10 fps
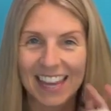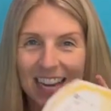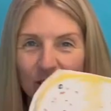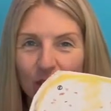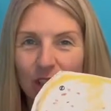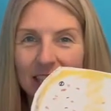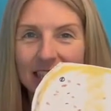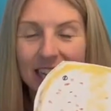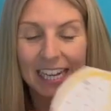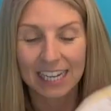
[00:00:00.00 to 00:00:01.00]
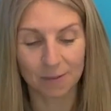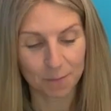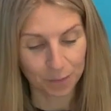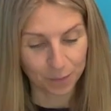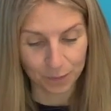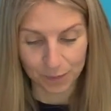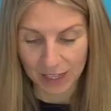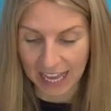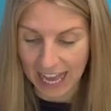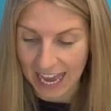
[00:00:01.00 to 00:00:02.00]
as you can see.
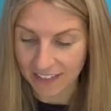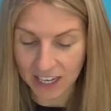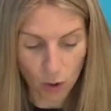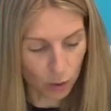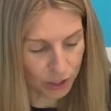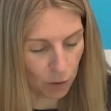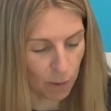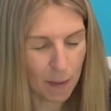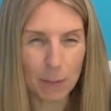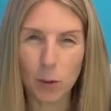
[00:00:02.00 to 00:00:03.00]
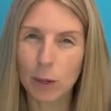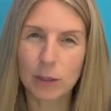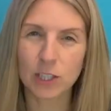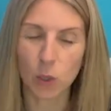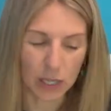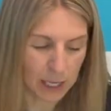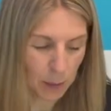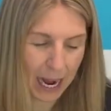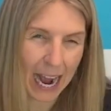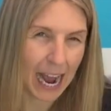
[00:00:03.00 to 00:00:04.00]
And then also remember we were talking
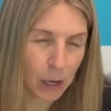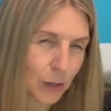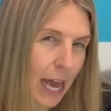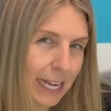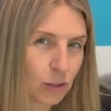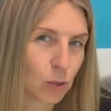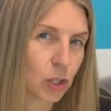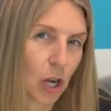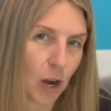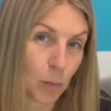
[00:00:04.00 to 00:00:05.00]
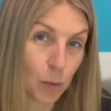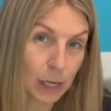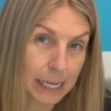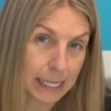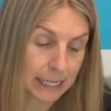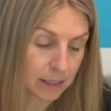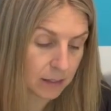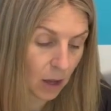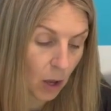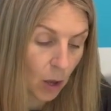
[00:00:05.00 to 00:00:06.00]
about how the angel shark
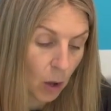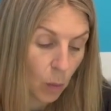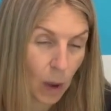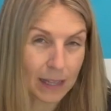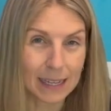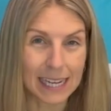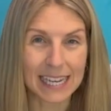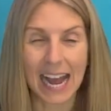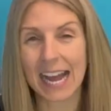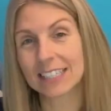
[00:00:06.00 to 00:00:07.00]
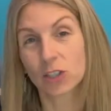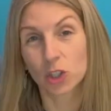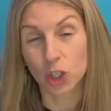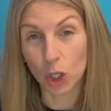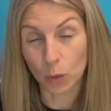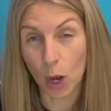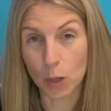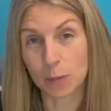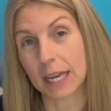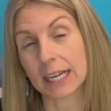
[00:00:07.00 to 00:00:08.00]
breathes. Well, it has two
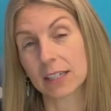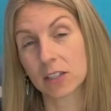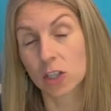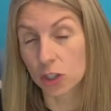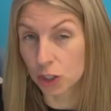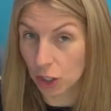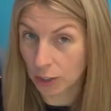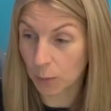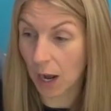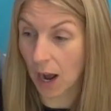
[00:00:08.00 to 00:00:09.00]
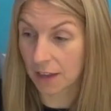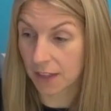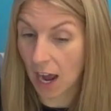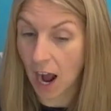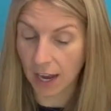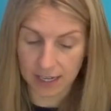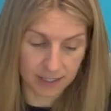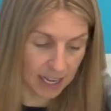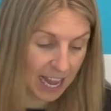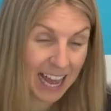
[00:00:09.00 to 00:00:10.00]
openings just behind the
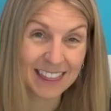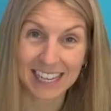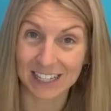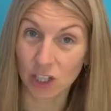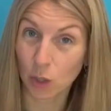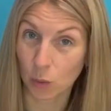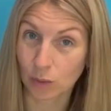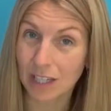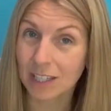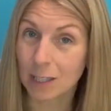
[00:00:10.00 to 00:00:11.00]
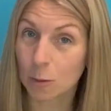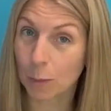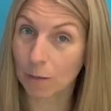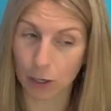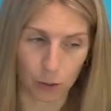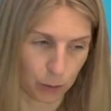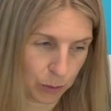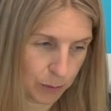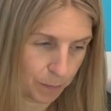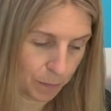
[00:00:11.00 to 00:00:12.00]
eyes, and these are called
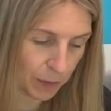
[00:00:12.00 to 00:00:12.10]
spiracles.